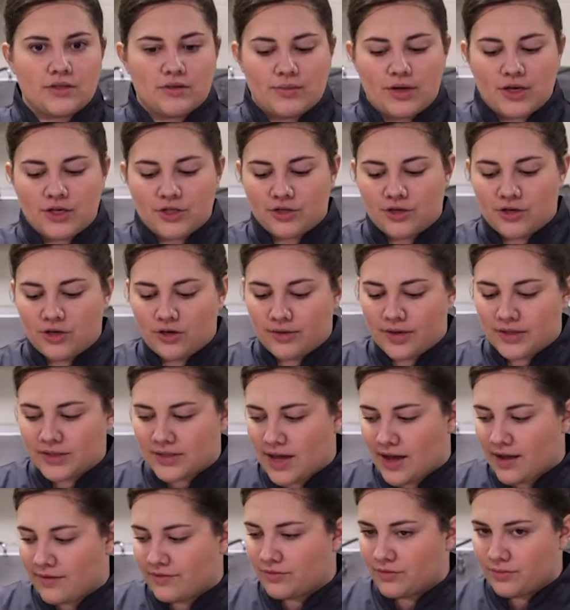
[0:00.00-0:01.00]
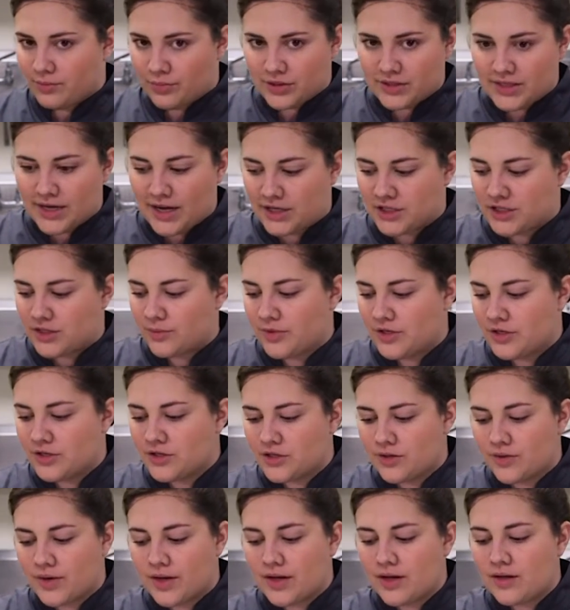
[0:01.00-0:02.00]
So make sure you always have protection when
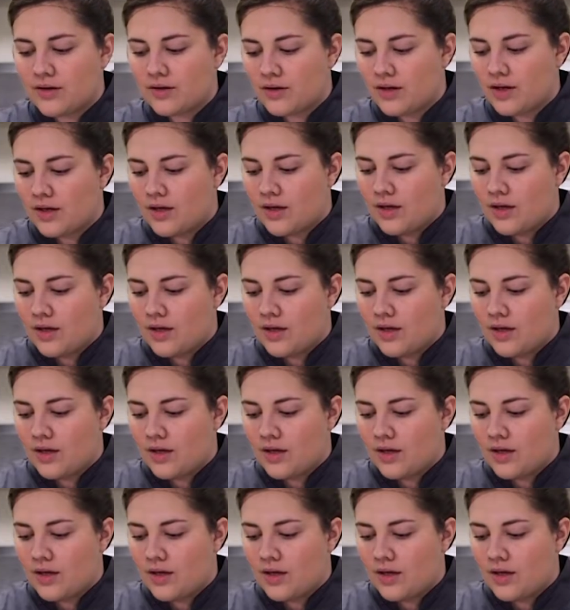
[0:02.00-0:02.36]
you're doing it.